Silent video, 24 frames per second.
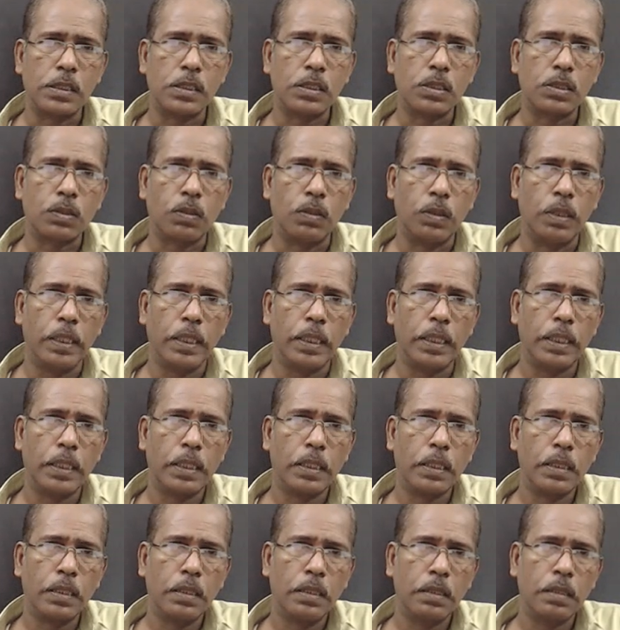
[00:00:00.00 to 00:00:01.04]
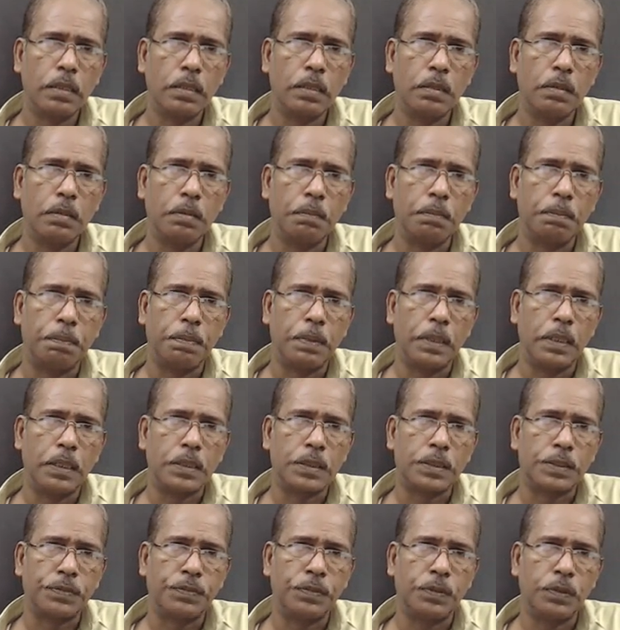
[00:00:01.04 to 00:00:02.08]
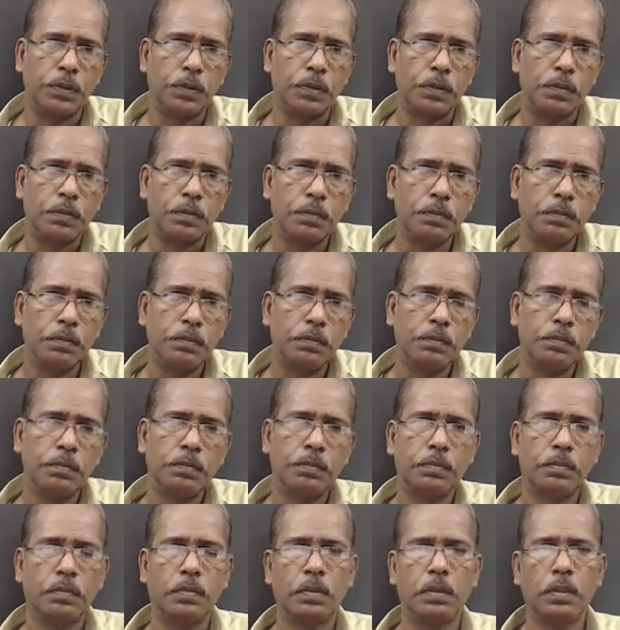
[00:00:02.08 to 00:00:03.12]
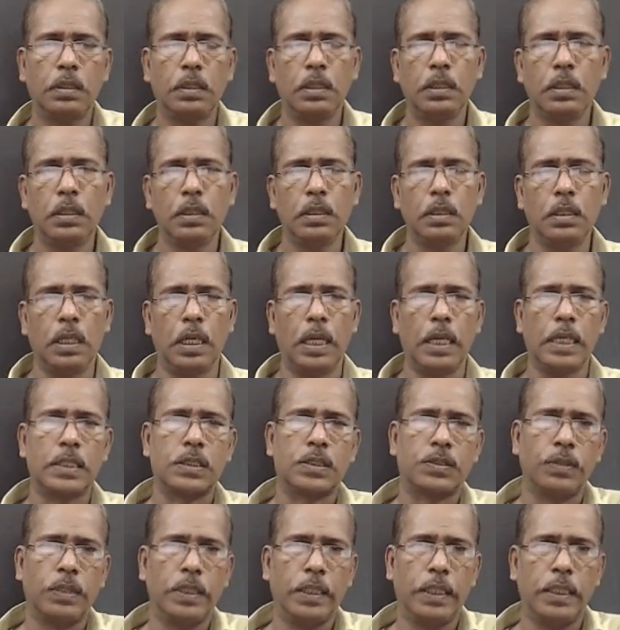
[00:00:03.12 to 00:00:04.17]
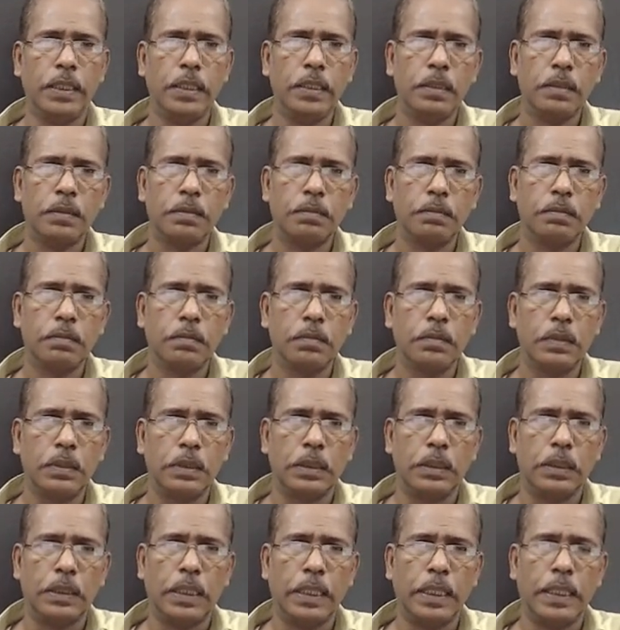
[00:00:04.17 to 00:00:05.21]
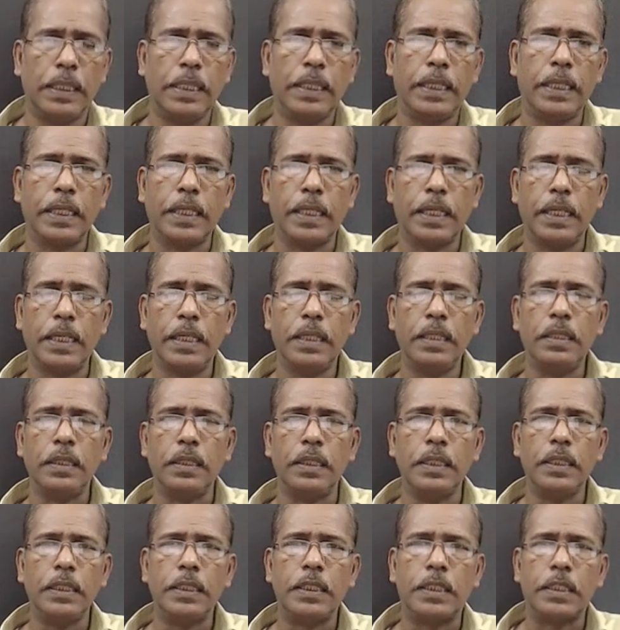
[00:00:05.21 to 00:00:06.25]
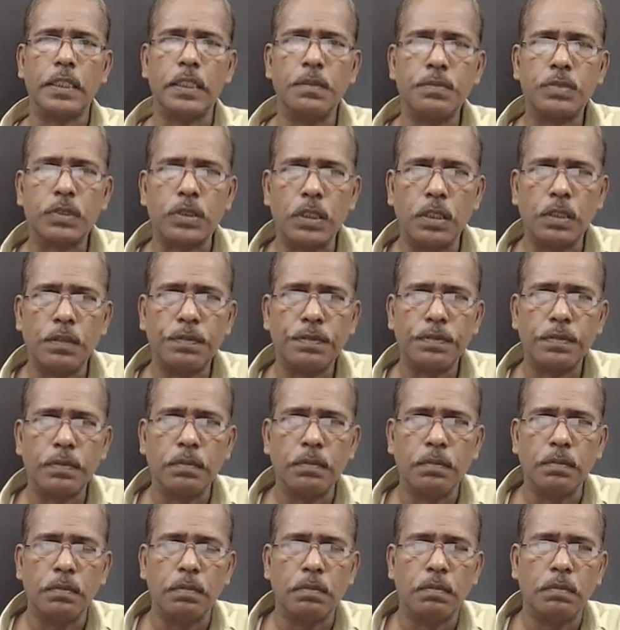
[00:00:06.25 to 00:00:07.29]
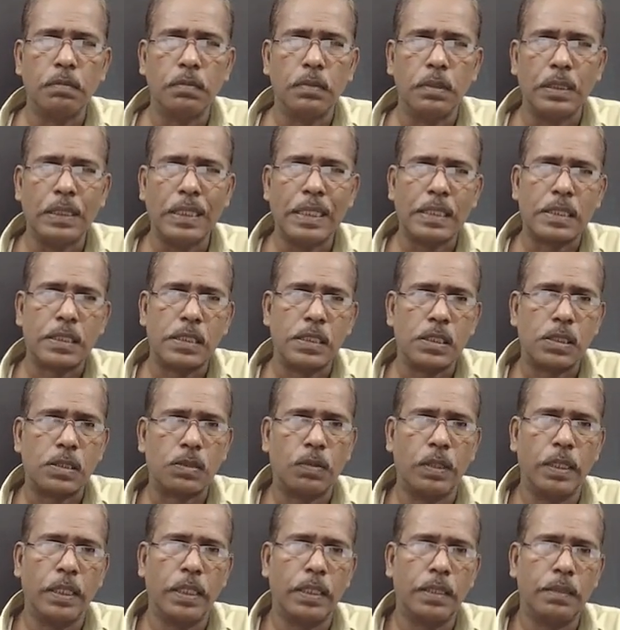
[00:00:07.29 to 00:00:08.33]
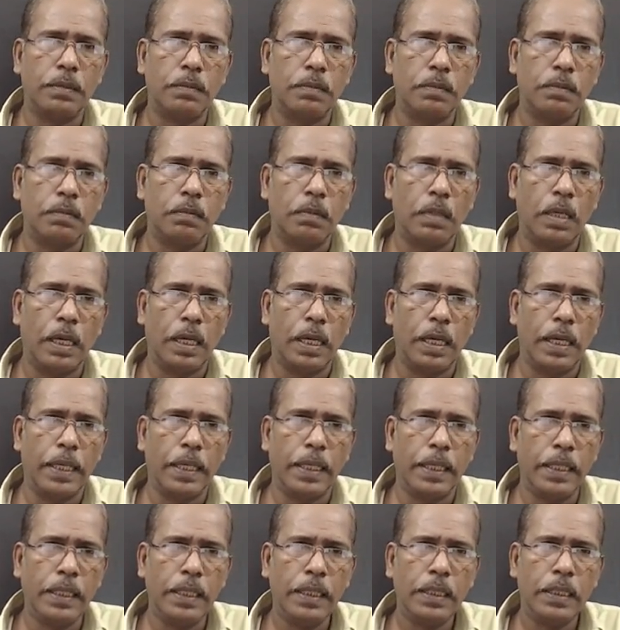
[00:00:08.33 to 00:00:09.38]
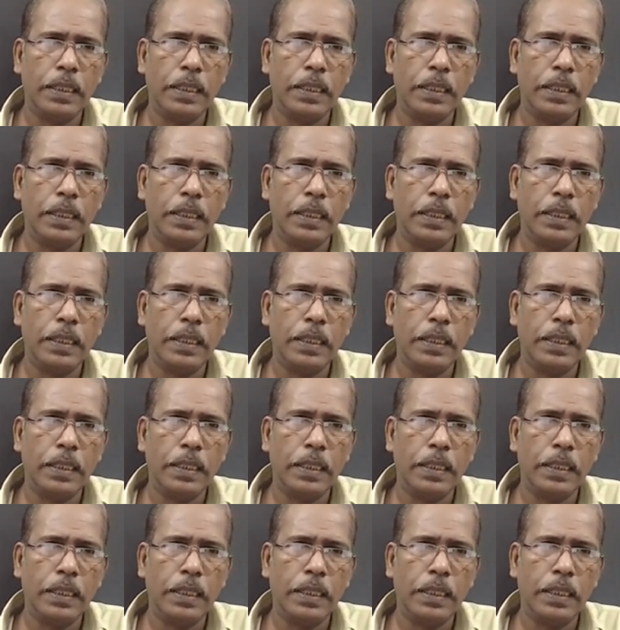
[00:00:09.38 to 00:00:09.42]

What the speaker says: square plus 4. Actually, the integrand in terms of x square, I